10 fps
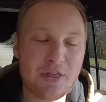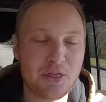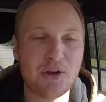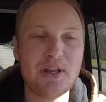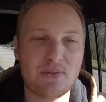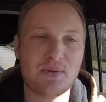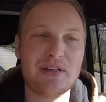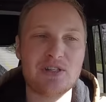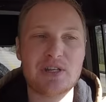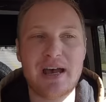a
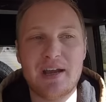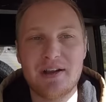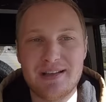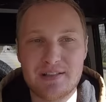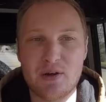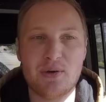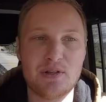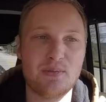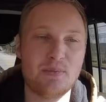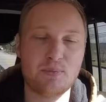33-inch tire is going
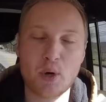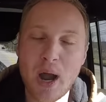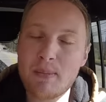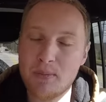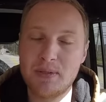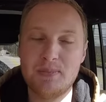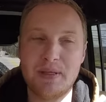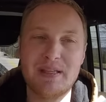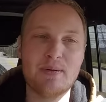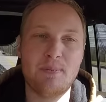to probably
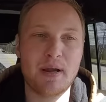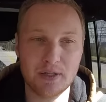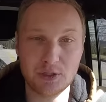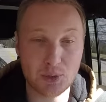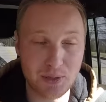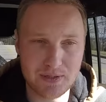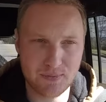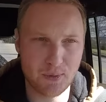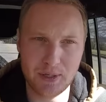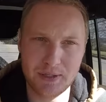be the better choice
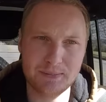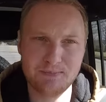for you.